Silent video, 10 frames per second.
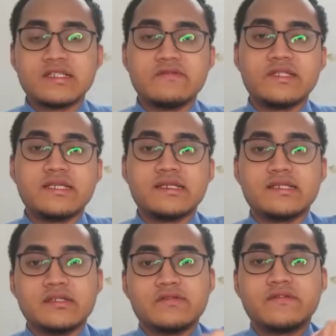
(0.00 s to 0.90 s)
activity
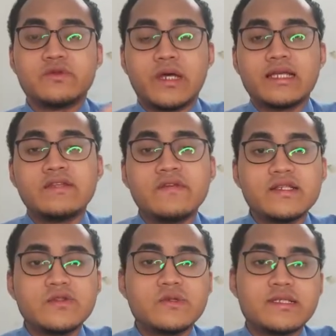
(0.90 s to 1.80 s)
serves to
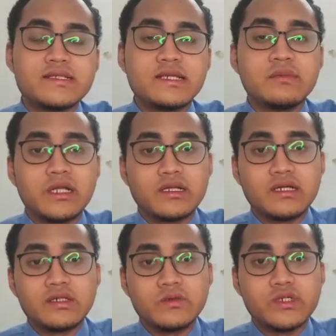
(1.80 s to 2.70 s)
activate student
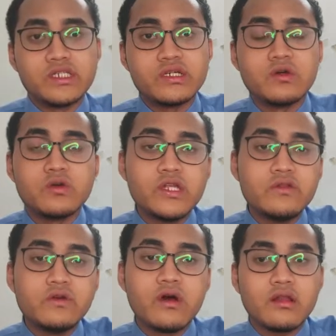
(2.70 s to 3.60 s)
schemata, which
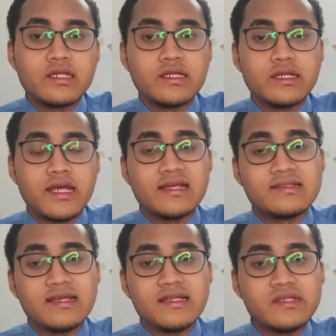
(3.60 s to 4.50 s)
according to Holland,
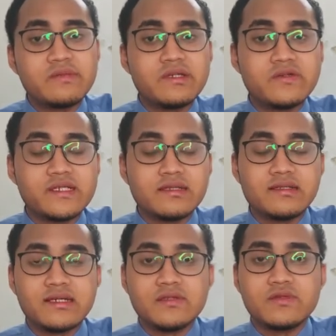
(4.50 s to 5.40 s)
as cited by
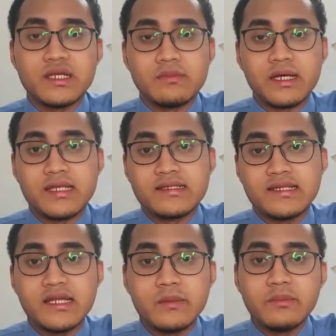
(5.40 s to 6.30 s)
Griselda, Sutapa and
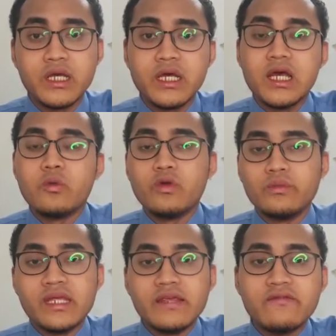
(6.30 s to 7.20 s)
Salam,
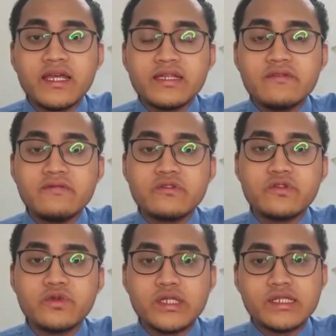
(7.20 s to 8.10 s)
would be effective for
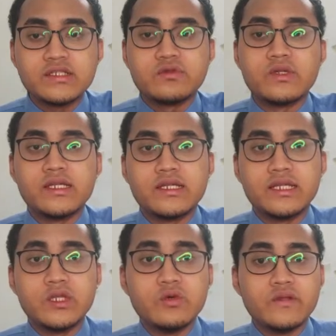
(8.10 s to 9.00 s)
students to
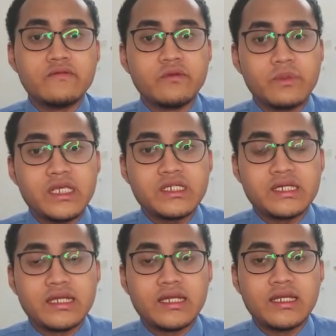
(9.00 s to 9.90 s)
learn new
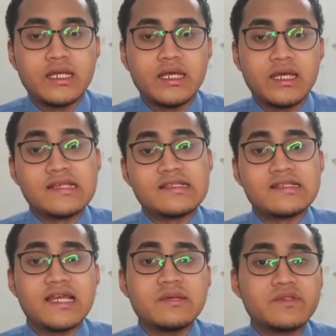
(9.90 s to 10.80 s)
information as
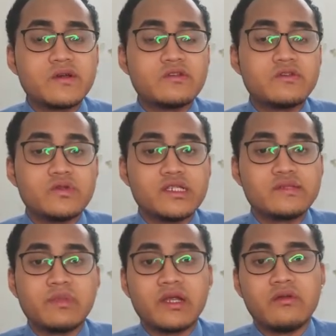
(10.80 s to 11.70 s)
it taps on
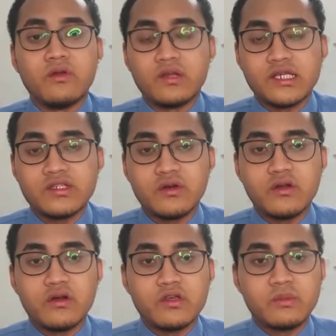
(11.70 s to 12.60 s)
students' prior knowledge
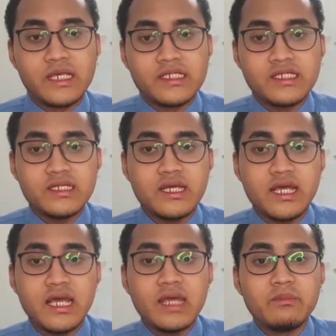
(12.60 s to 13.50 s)
on occupation
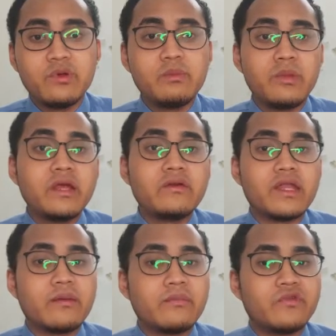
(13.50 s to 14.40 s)
and prepare
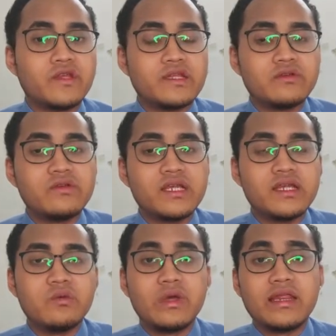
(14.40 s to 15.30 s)
them to
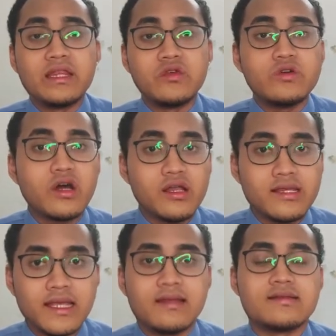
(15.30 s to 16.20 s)
integrate it with new
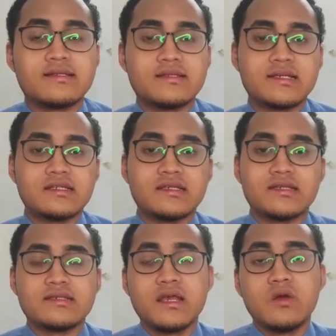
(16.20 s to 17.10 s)
contents such
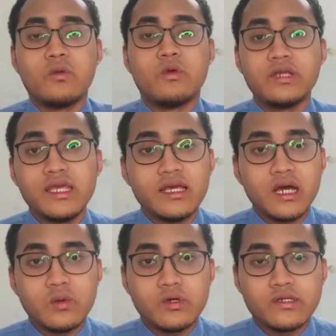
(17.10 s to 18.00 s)
as
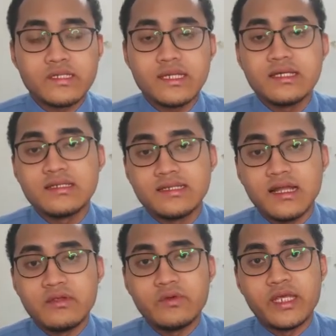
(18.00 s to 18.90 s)
working hours,
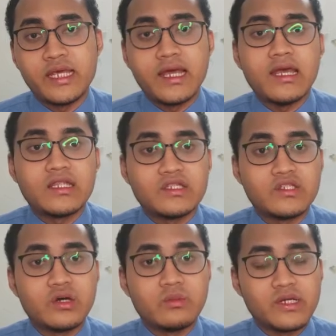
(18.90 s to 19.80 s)
salary,
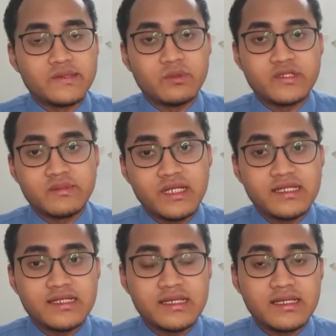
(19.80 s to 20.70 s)
and job
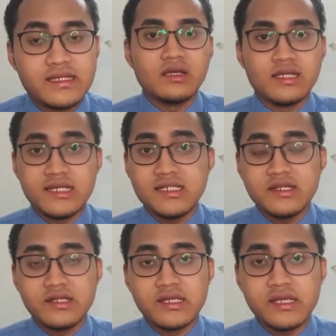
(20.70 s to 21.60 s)
responsibility.
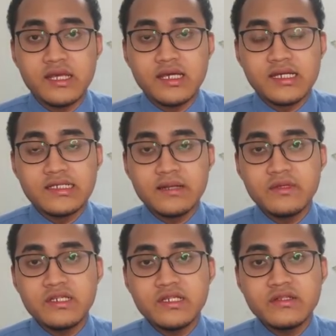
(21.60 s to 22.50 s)
Additionally,
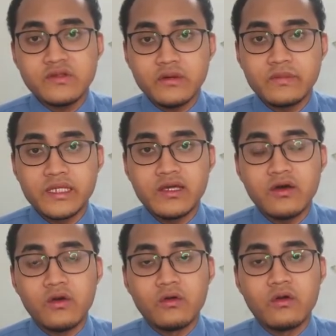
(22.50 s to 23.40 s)
establishing the topic
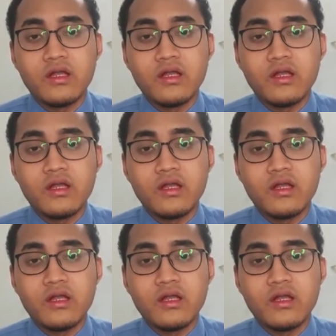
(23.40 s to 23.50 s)
or